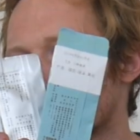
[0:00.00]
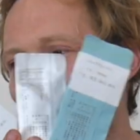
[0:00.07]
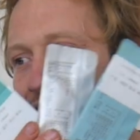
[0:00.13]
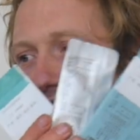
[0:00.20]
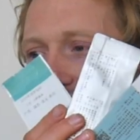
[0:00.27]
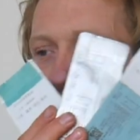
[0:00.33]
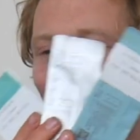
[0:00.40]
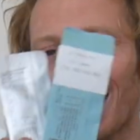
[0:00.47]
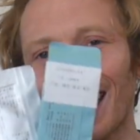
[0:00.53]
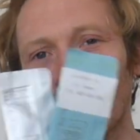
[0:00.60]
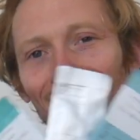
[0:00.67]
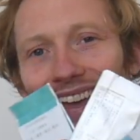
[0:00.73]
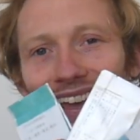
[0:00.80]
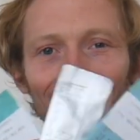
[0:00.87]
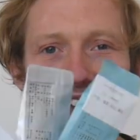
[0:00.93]

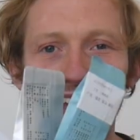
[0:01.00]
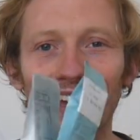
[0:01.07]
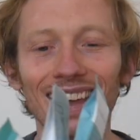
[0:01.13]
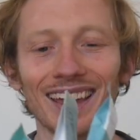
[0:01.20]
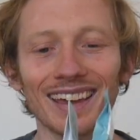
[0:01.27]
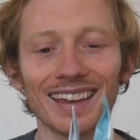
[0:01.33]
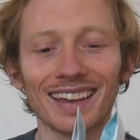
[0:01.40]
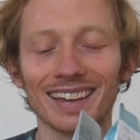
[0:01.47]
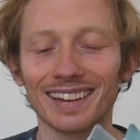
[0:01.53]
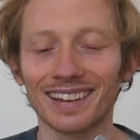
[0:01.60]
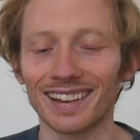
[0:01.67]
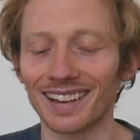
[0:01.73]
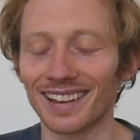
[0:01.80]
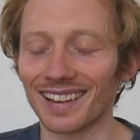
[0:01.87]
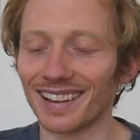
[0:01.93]
Yay!
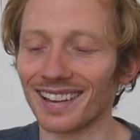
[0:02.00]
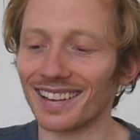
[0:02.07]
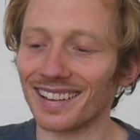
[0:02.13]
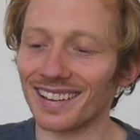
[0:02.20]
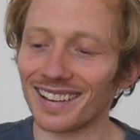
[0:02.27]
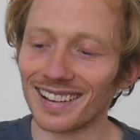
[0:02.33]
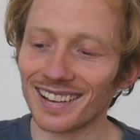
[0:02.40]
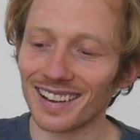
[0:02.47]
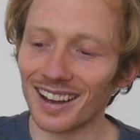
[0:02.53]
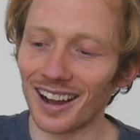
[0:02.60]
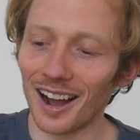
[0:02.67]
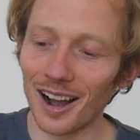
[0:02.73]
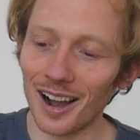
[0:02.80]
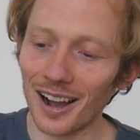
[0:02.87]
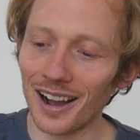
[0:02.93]

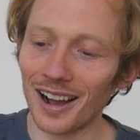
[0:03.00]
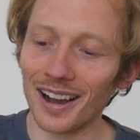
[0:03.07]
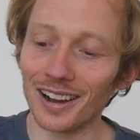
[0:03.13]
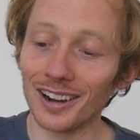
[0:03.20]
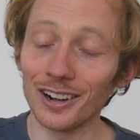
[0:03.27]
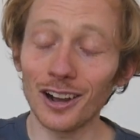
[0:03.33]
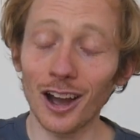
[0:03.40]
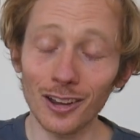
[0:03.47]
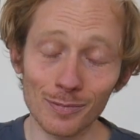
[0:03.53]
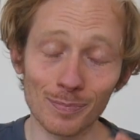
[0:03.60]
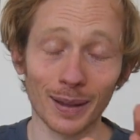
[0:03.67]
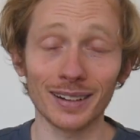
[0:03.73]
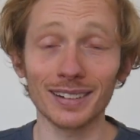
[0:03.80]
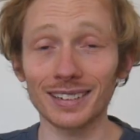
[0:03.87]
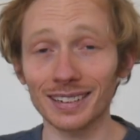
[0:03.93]
Her
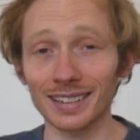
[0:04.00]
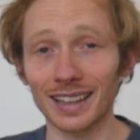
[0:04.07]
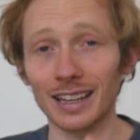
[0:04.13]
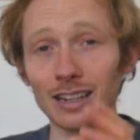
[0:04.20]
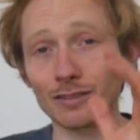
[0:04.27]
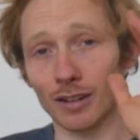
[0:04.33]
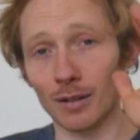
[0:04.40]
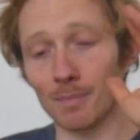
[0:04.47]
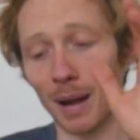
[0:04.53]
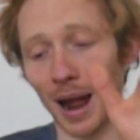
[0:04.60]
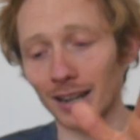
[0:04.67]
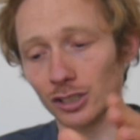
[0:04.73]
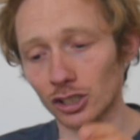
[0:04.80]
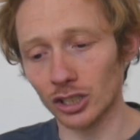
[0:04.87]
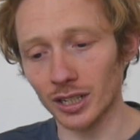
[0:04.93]
husband is from
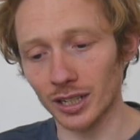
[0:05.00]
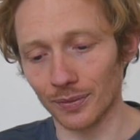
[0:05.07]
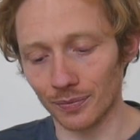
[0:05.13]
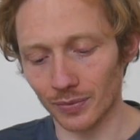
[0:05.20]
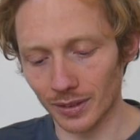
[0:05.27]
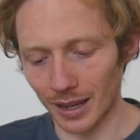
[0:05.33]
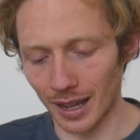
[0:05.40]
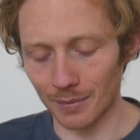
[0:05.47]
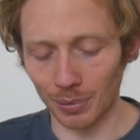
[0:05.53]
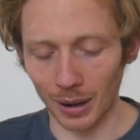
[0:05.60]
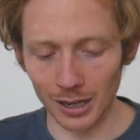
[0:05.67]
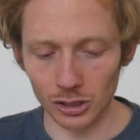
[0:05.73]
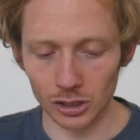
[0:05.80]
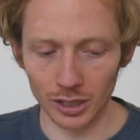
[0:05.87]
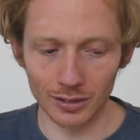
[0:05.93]
Panchi, and
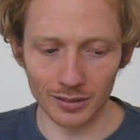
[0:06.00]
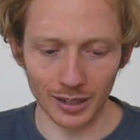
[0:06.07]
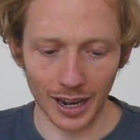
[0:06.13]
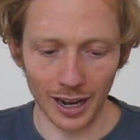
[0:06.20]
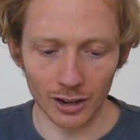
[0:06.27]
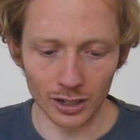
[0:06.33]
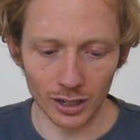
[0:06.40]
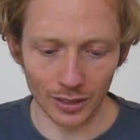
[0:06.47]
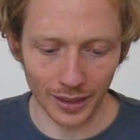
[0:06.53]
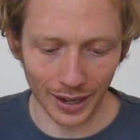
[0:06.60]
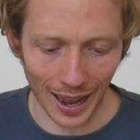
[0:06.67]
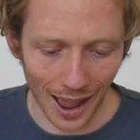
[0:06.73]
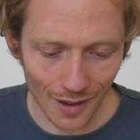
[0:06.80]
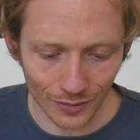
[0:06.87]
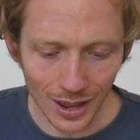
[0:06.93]
Panchi is an area
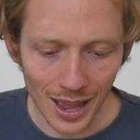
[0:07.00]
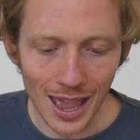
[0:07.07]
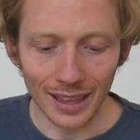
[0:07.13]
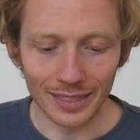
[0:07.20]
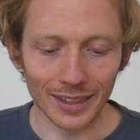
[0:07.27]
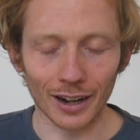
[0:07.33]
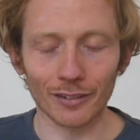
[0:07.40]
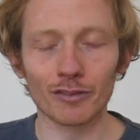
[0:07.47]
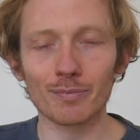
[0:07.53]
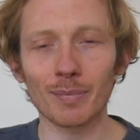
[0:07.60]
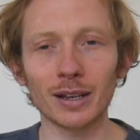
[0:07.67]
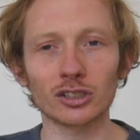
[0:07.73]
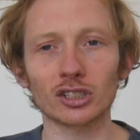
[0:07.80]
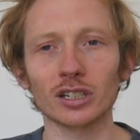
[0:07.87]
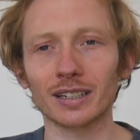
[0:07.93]
that I've
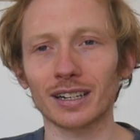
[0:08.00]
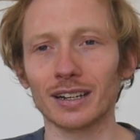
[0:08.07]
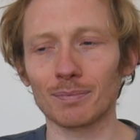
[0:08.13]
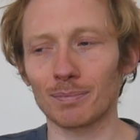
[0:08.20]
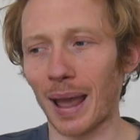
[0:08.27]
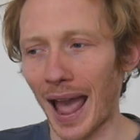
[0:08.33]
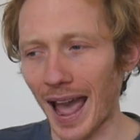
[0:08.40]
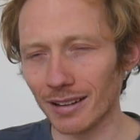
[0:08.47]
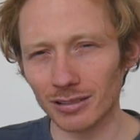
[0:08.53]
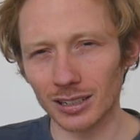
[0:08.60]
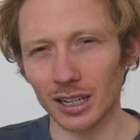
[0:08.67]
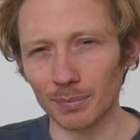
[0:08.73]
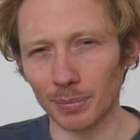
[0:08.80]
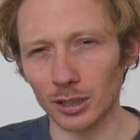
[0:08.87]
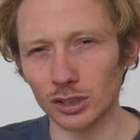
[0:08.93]
mentioned in passing
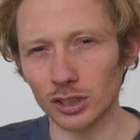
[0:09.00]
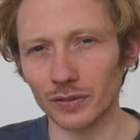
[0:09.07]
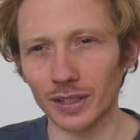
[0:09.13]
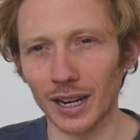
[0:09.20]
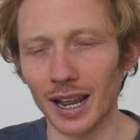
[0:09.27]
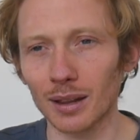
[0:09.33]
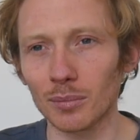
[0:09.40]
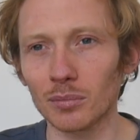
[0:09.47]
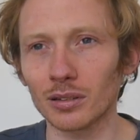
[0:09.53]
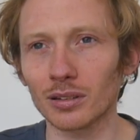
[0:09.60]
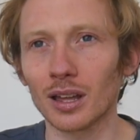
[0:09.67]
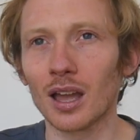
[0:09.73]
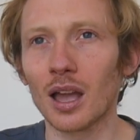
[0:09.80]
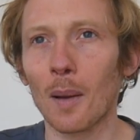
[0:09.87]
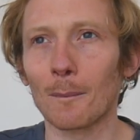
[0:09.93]
a bunch of times,
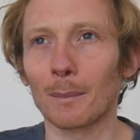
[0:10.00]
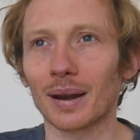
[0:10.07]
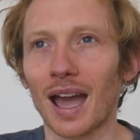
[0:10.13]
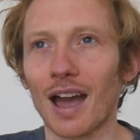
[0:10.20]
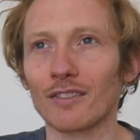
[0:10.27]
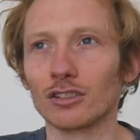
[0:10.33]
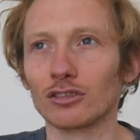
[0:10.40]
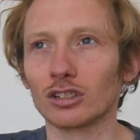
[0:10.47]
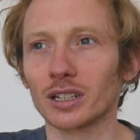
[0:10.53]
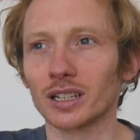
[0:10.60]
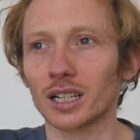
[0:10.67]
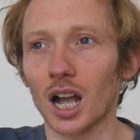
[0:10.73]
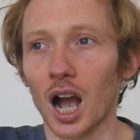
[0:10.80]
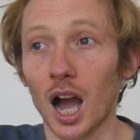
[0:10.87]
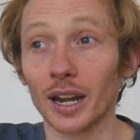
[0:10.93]
but I haven't really
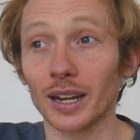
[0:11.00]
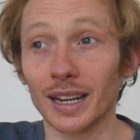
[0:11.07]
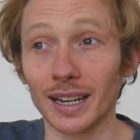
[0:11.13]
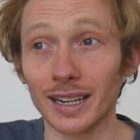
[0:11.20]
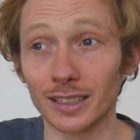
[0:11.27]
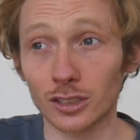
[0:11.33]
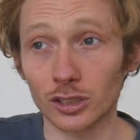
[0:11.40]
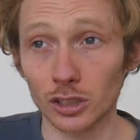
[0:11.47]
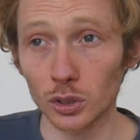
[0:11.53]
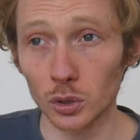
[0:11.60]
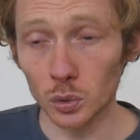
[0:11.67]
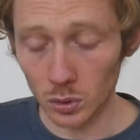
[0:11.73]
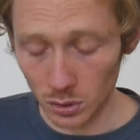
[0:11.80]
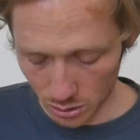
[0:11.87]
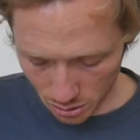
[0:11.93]
gone into.